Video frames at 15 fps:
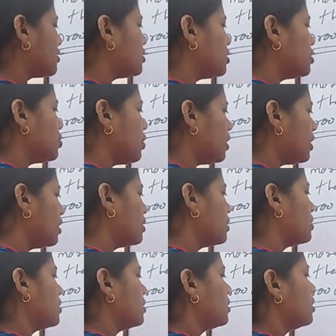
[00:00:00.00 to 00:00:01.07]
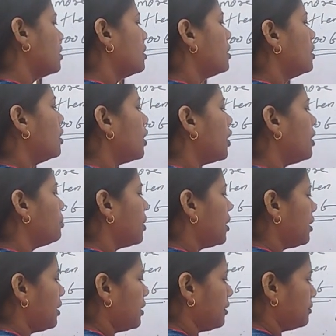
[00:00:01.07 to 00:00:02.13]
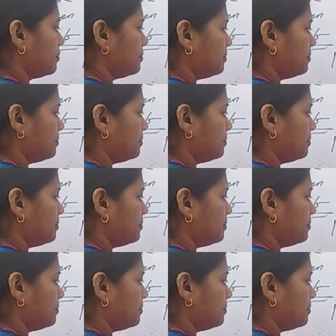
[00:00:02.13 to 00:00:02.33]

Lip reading: x is your remainder.